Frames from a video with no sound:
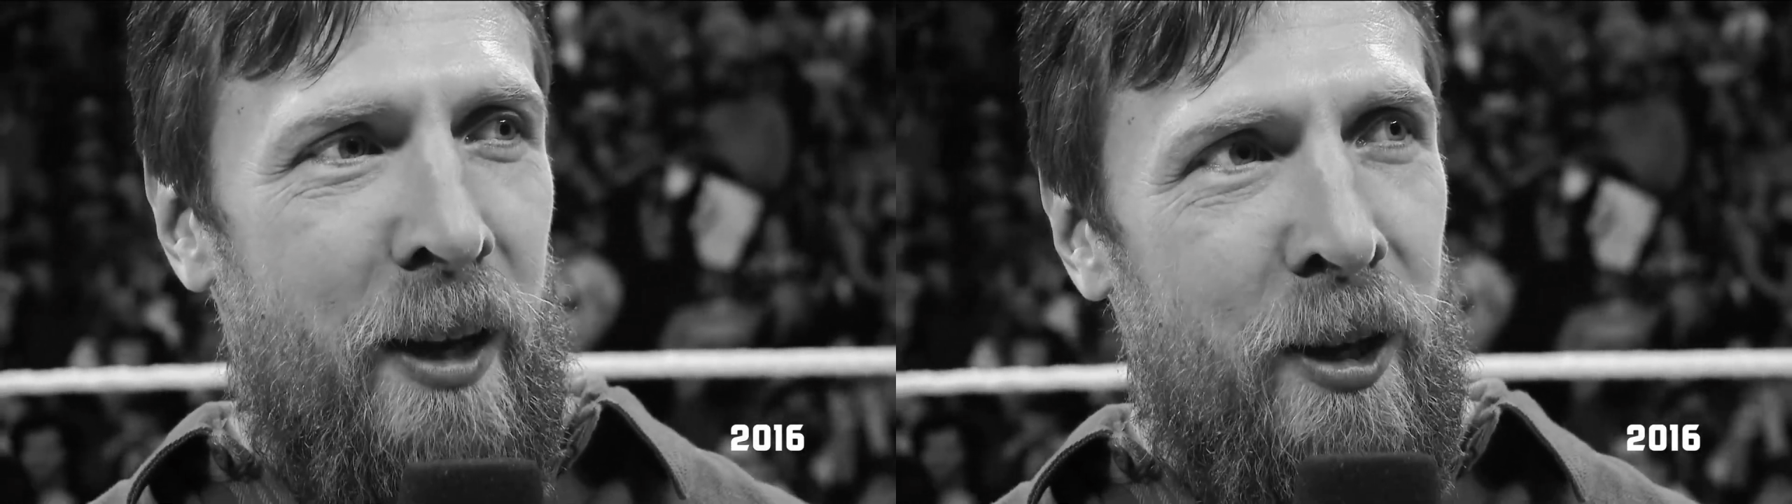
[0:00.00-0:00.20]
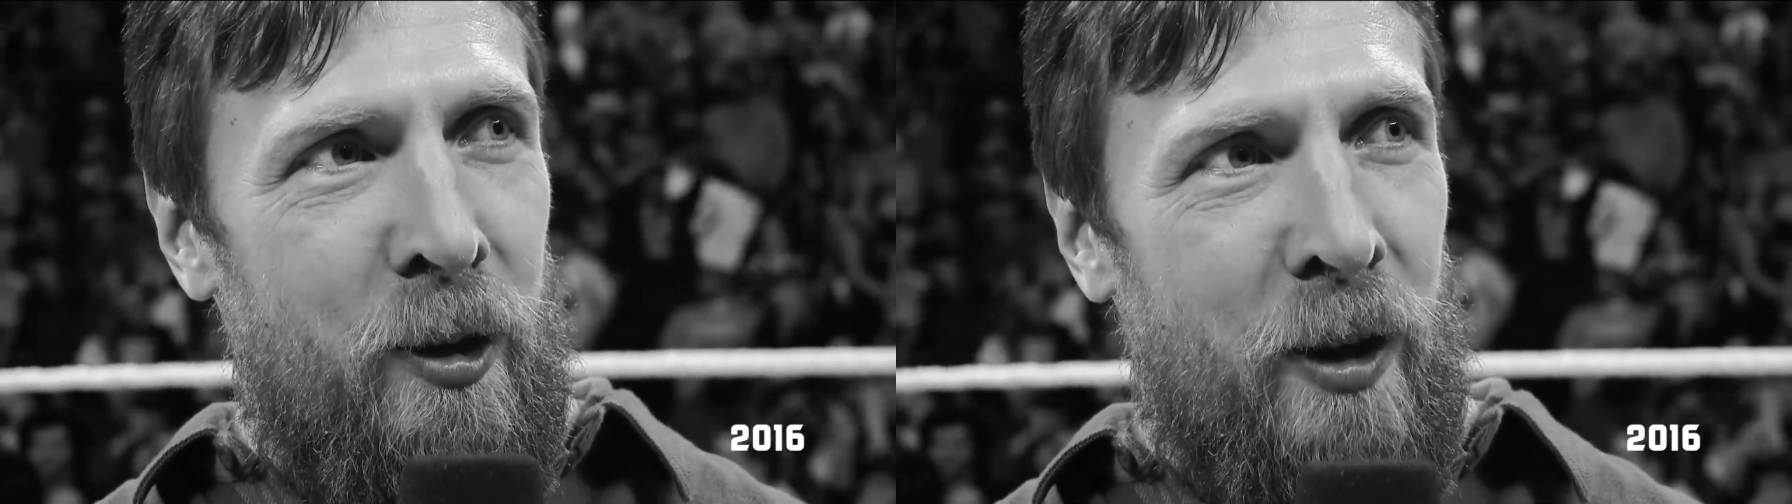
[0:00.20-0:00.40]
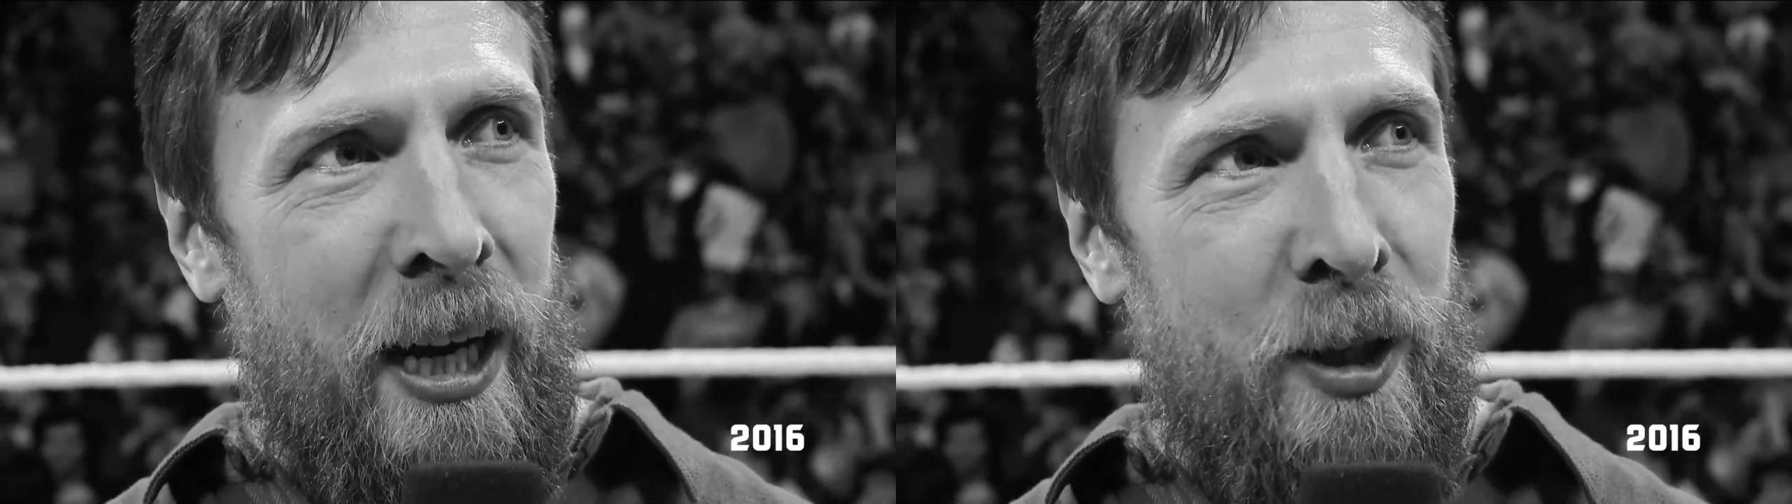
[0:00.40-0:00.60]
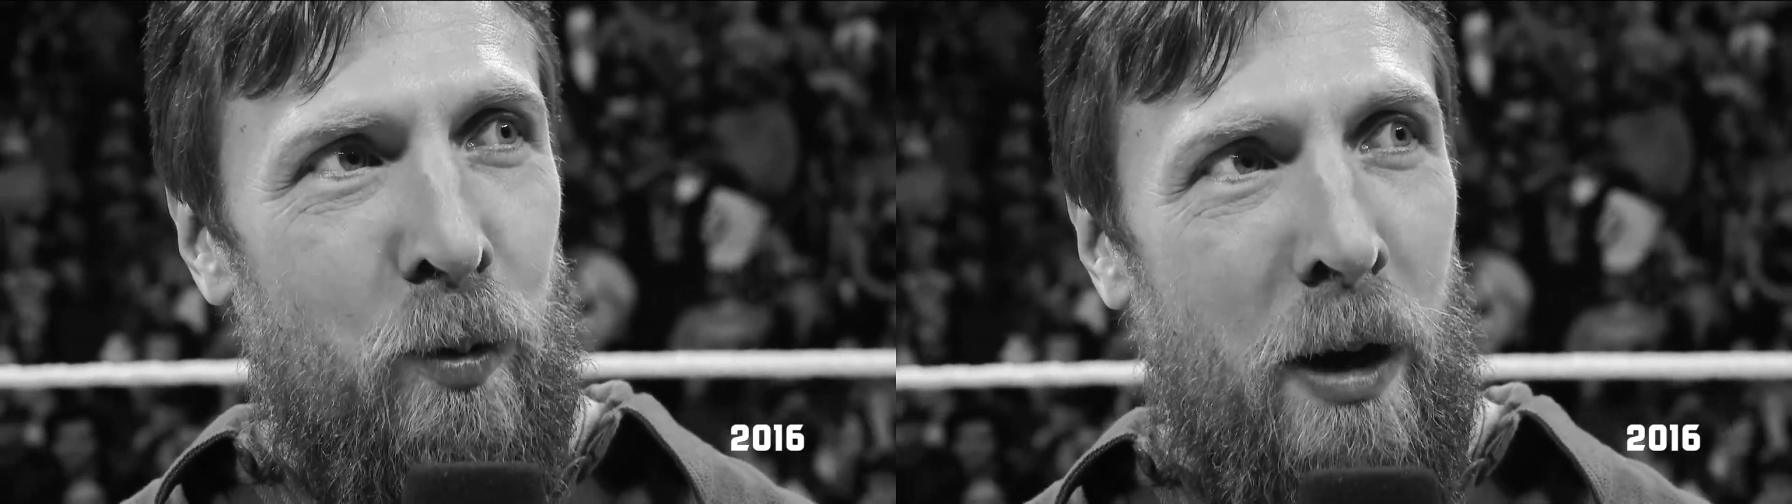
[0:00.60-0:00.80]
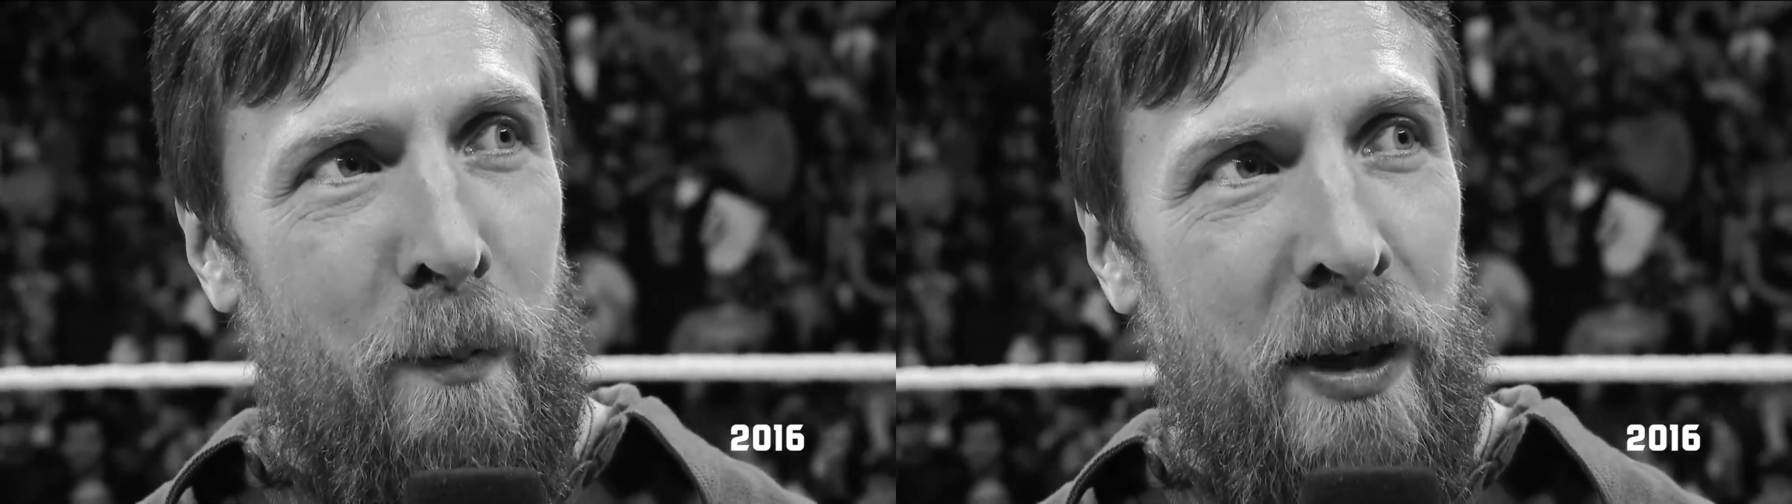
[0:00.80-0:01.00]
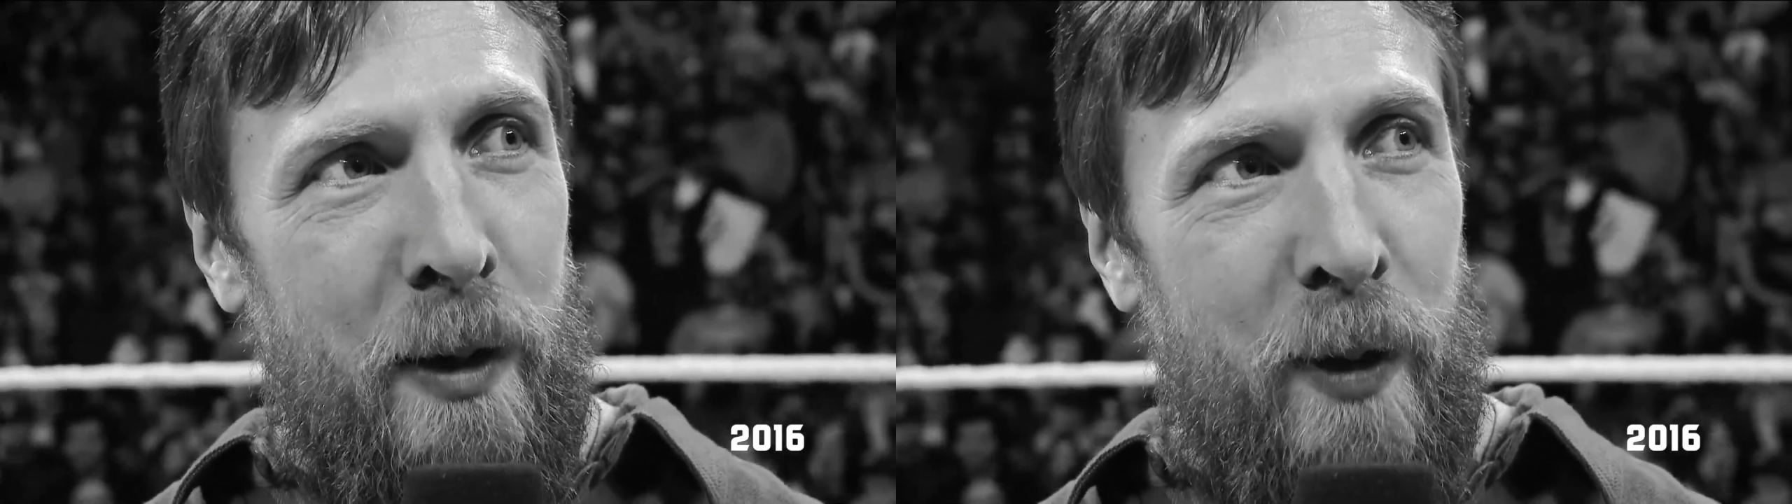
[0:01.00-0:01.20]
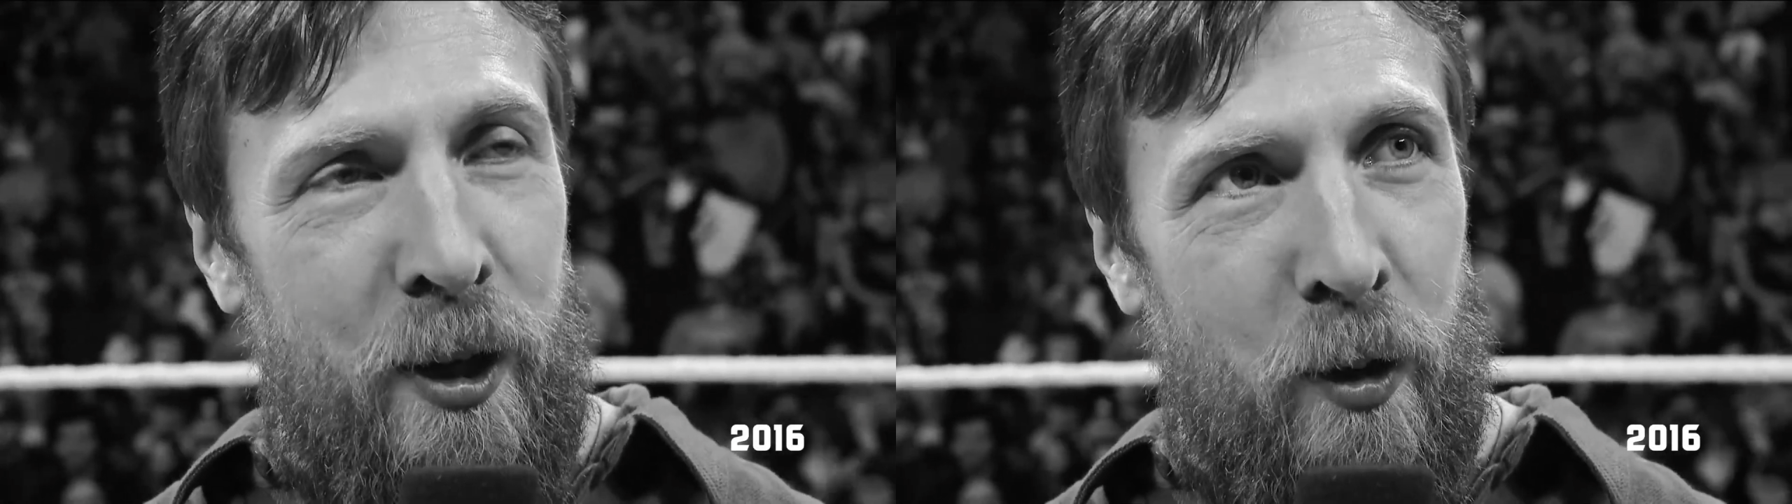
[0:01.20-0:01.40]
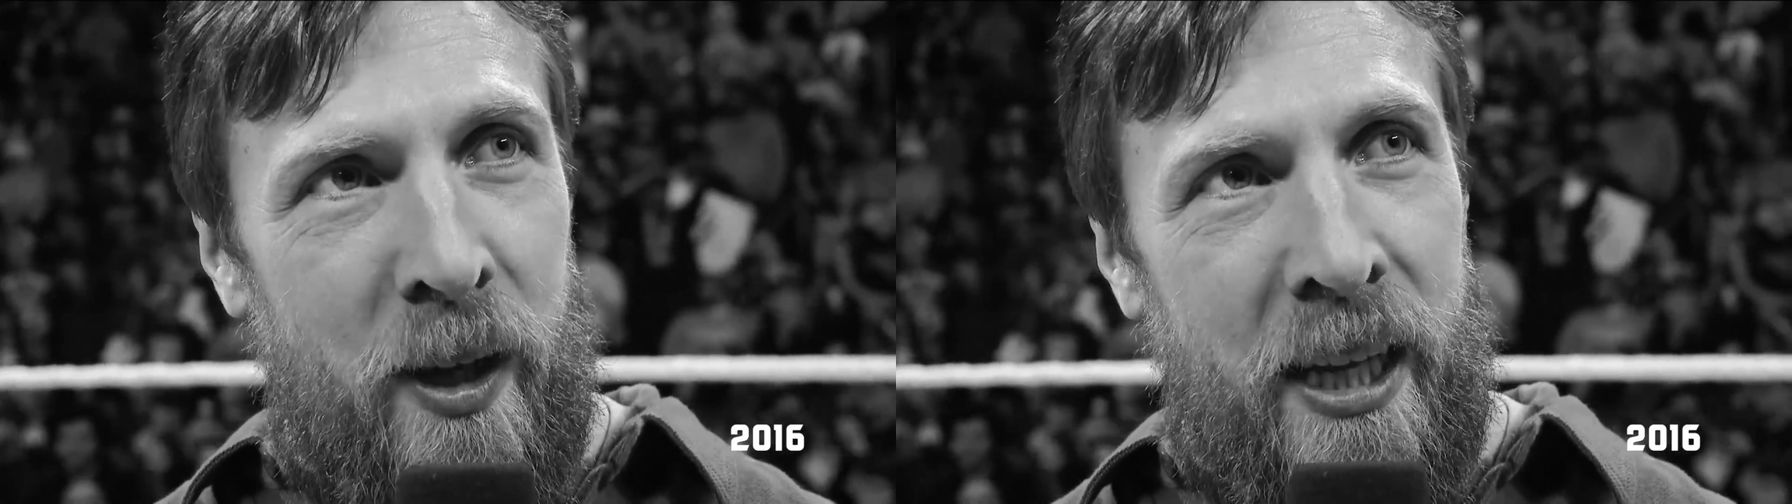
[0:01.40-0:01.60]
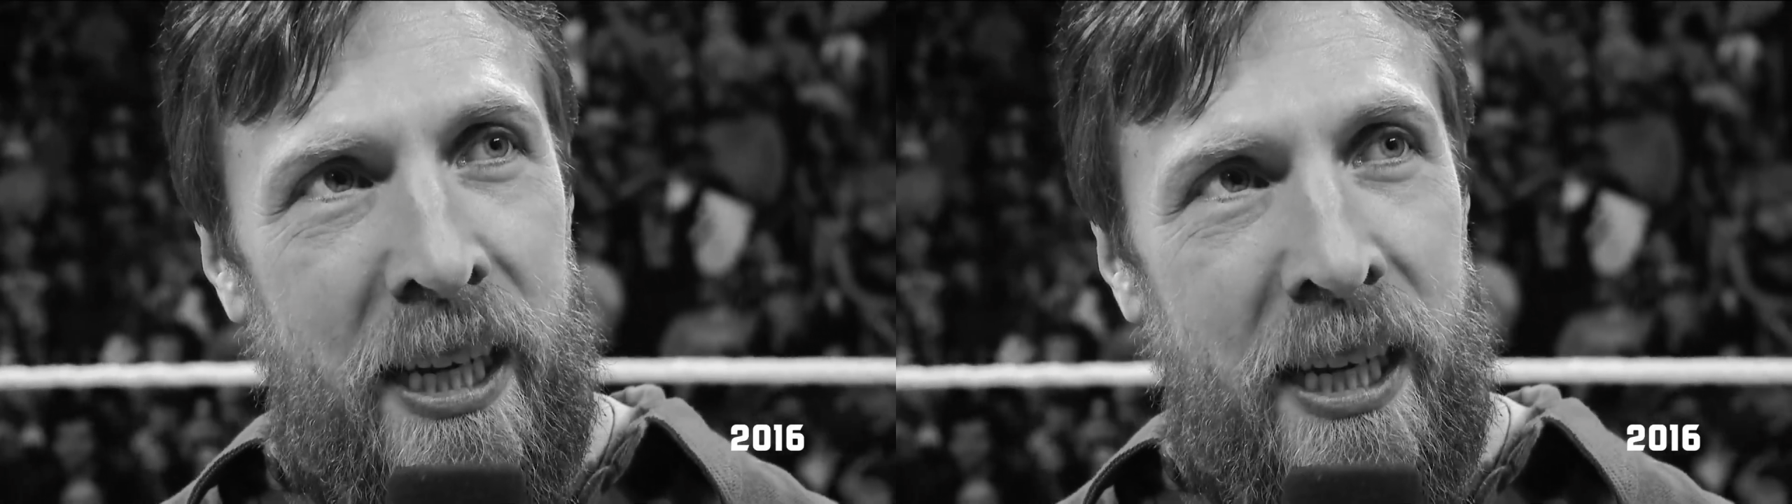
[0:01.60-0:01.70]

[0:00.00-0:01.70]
than you guys want me to be doing